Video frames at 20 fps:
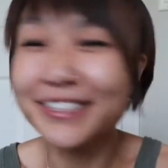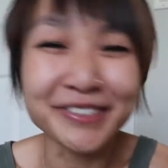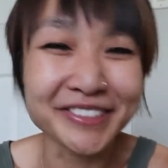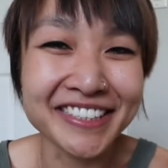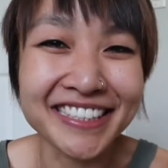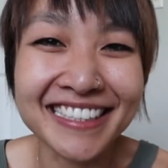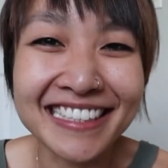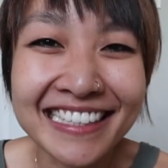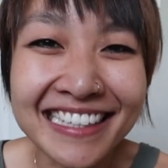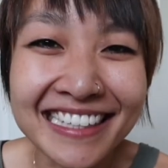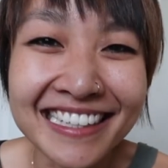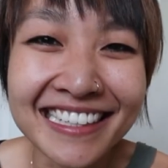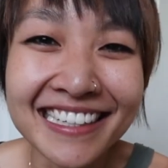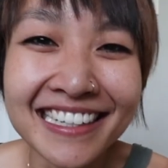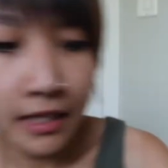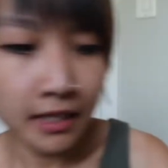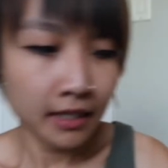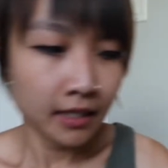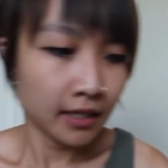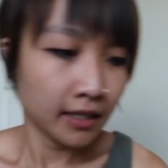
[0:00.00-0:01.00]
So silly.
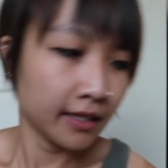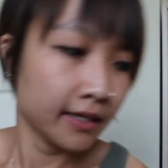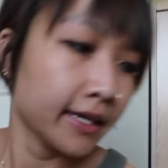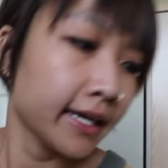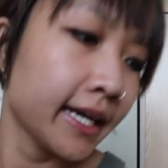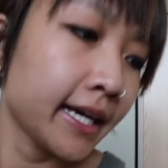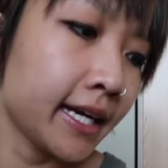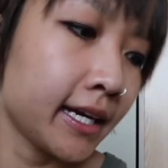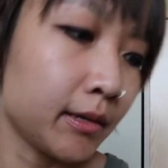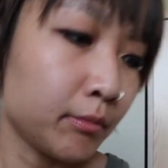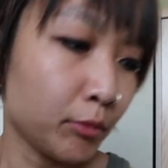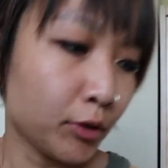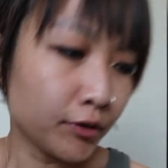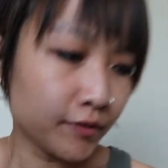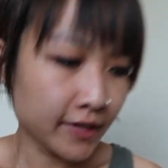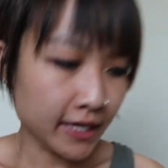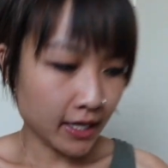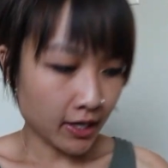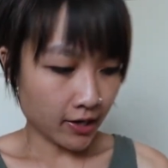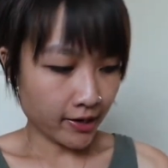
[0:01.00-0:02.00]
Okay,
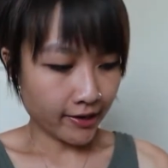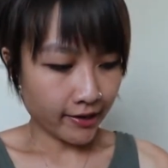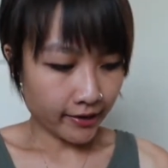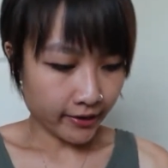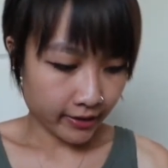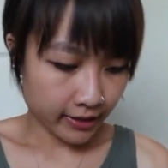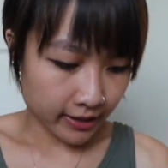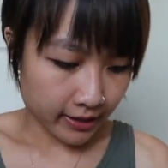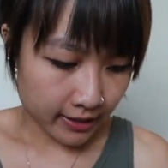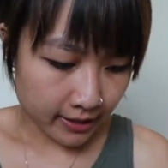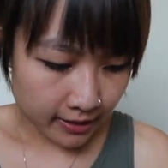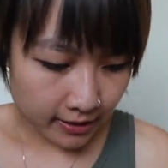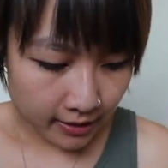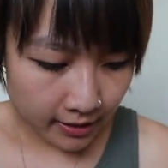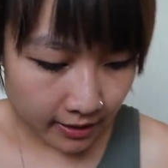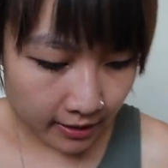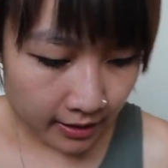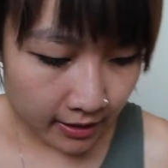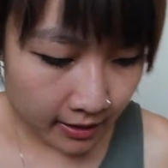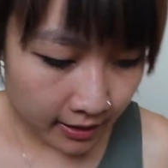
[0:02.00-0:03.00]
moving
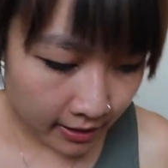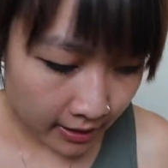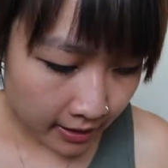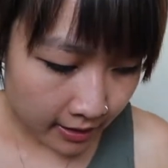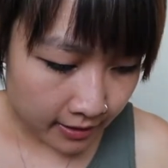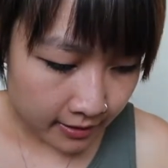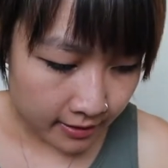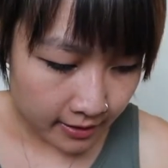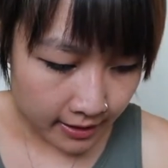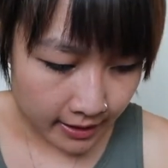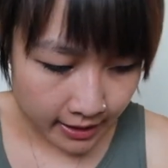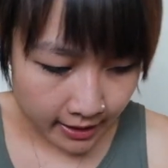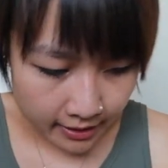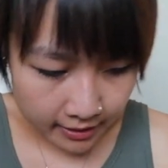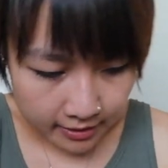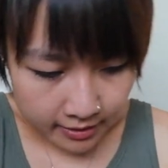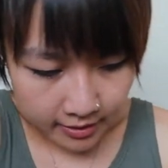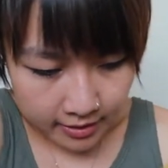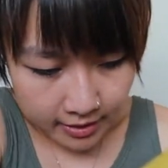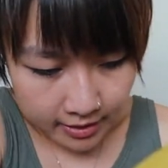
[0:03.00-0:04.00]
on.
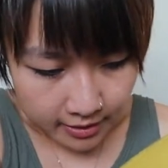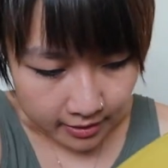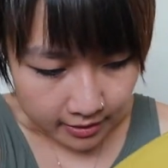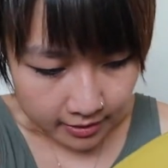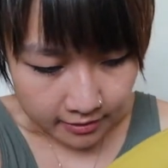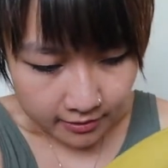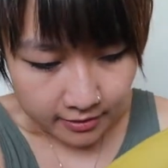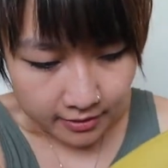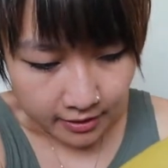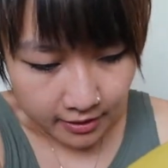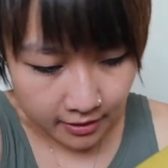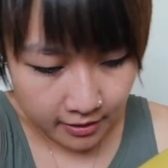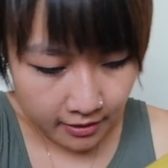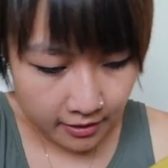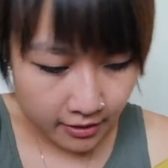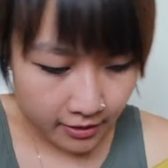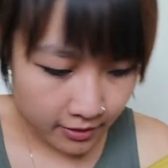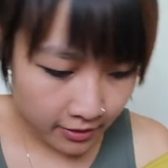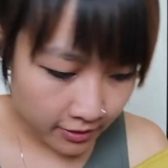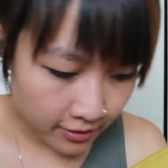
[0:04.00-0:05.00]
Next is
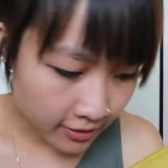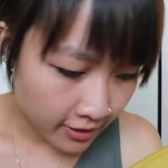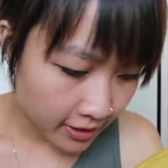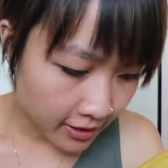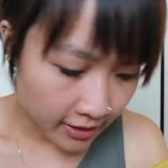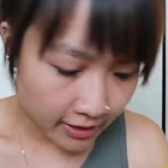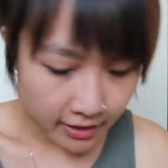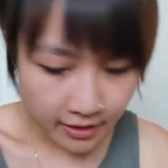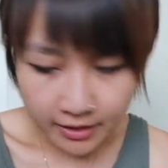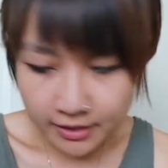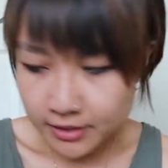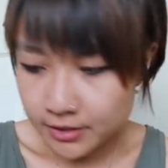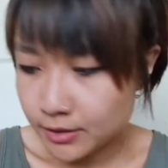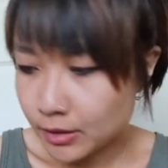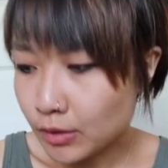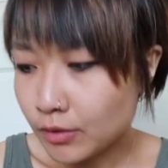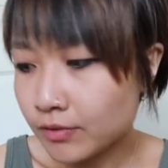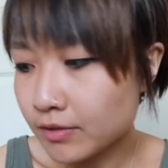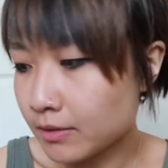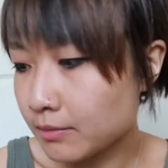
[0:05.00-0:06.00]
another thing that I
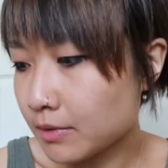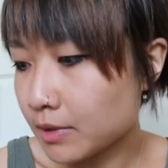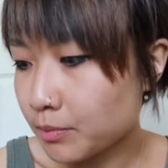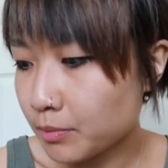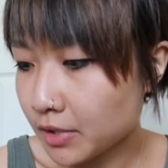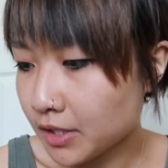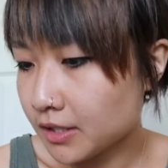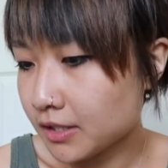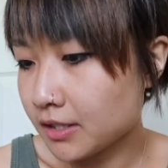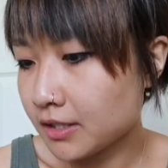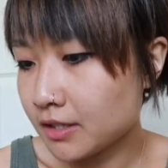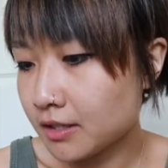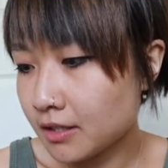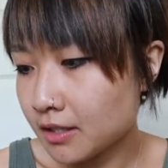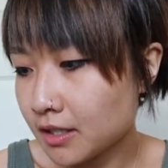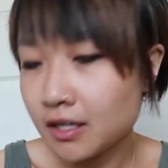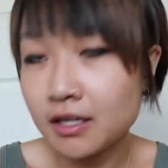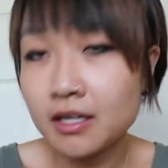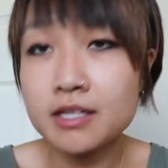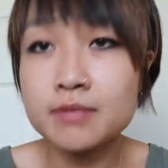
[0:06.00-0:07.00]
stole from my brother,
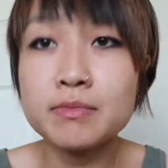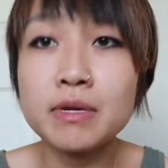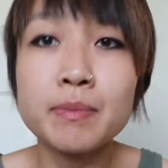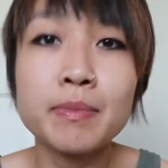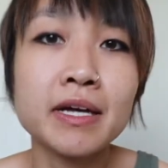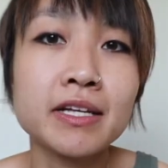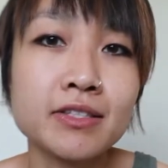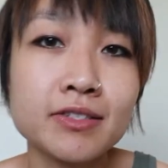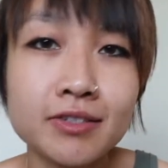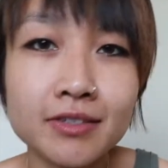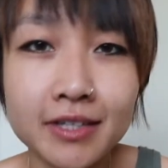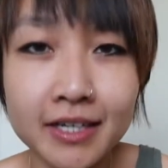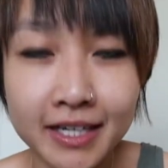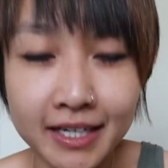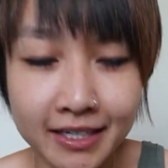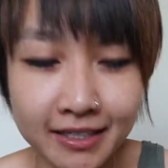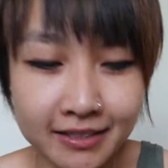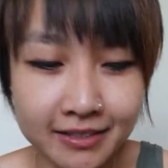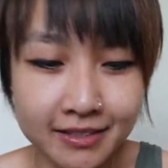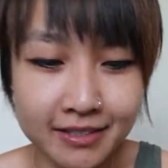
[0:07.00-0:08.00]
is my pencil
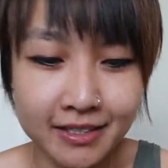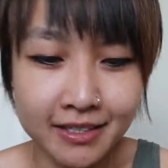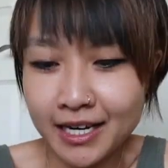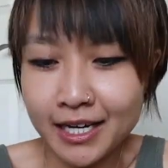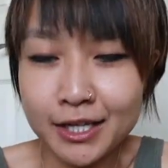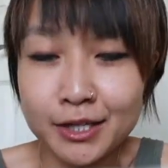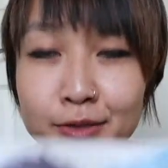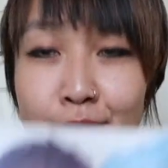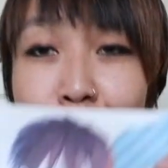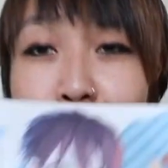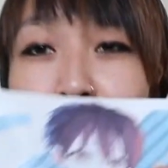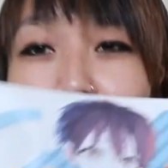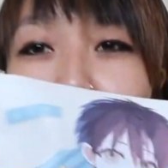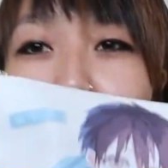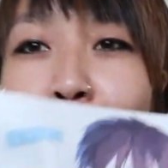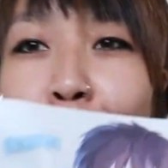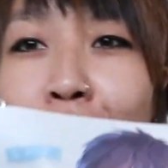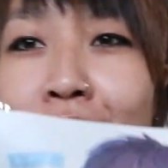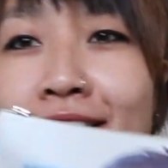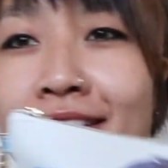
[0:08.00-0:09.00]
case. I don't
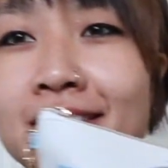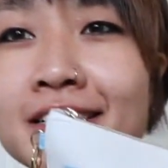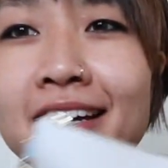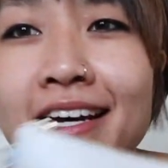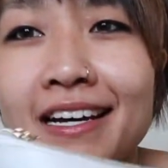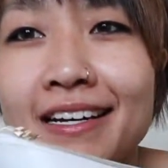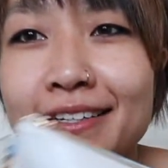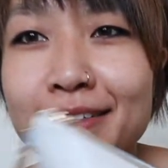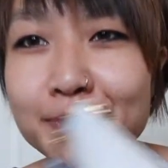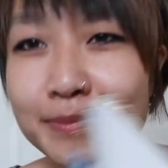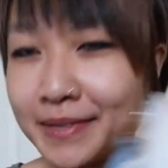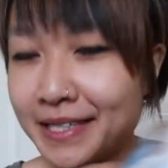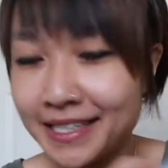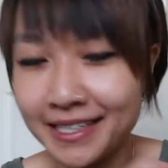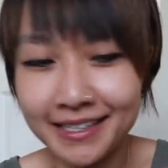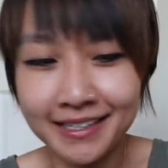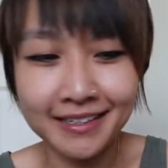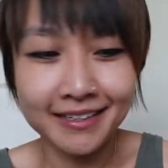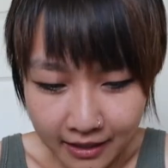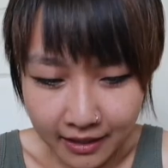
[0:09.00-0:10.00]
know this anime.
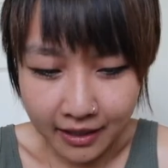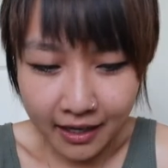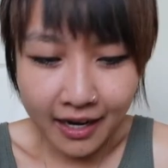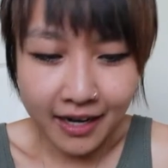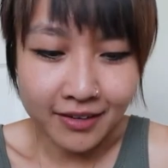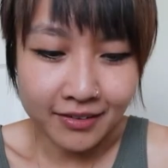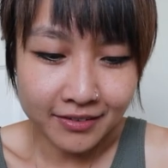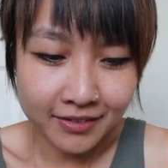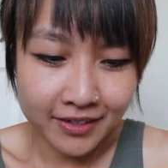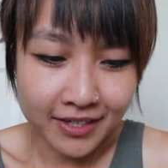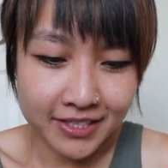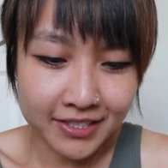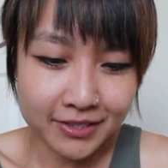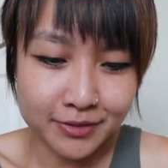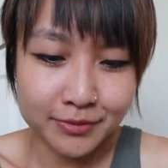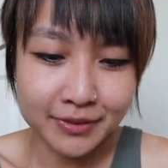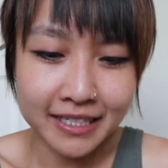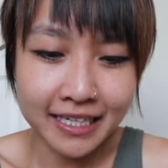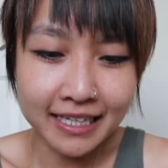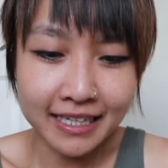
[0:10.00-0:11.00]
I, I don't know, I
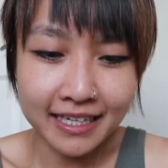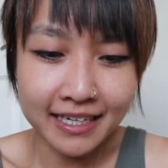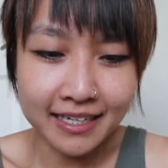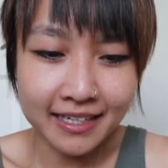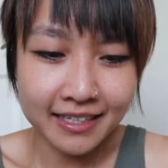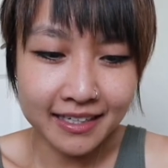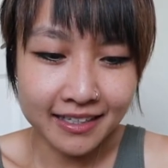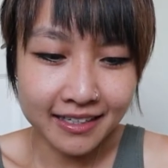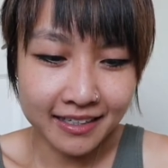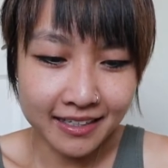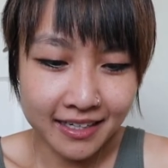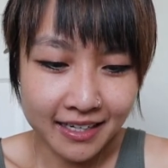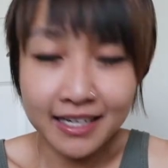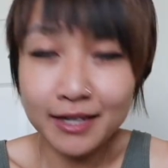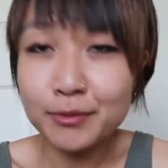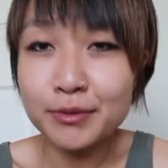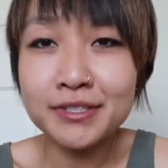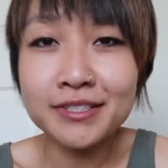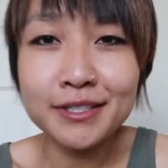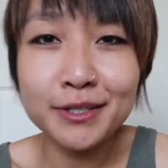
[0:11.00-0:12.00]
just really like it, and
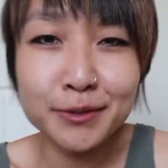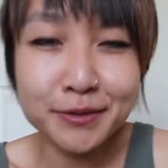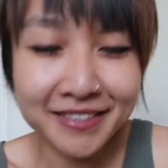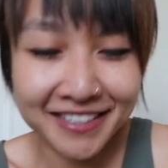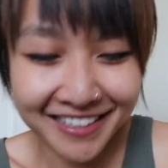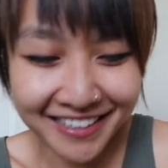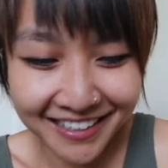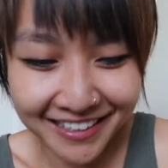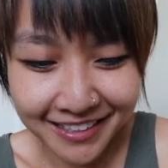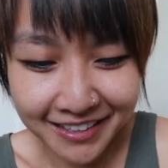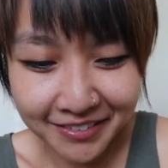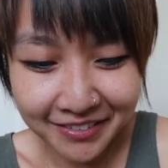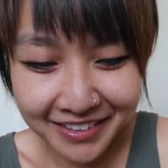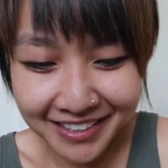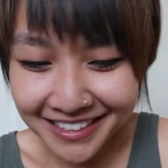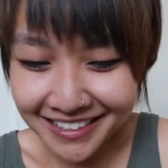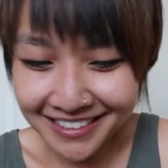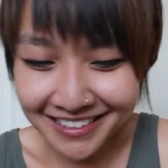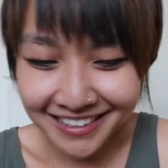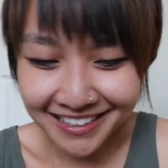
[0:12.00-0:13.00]
he wasn't using it
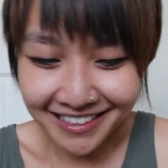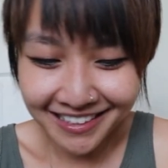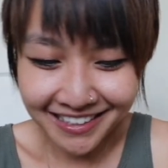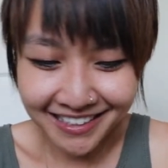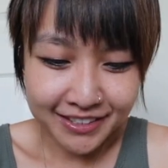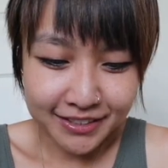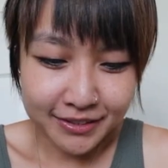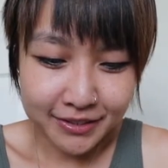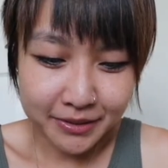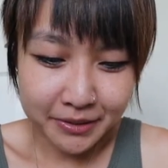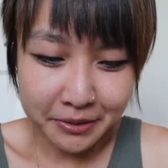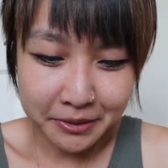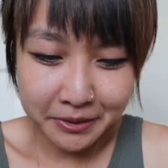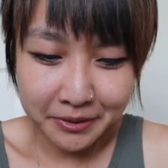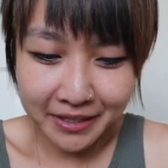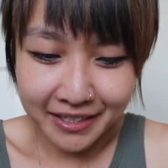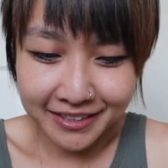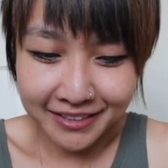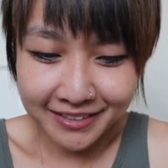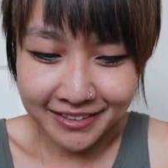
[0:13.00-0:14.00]
anyways,
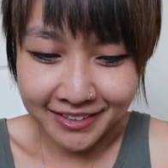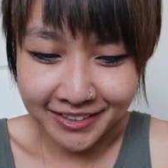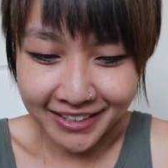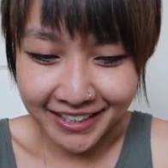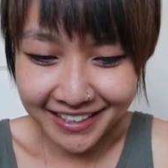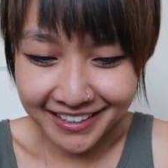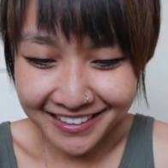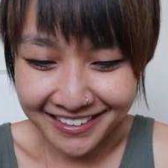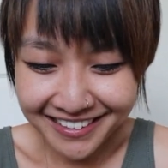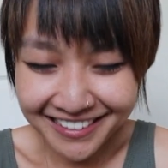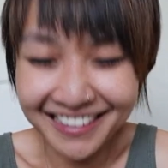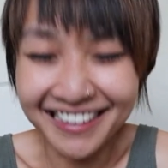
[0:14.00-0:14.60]
so I just took it.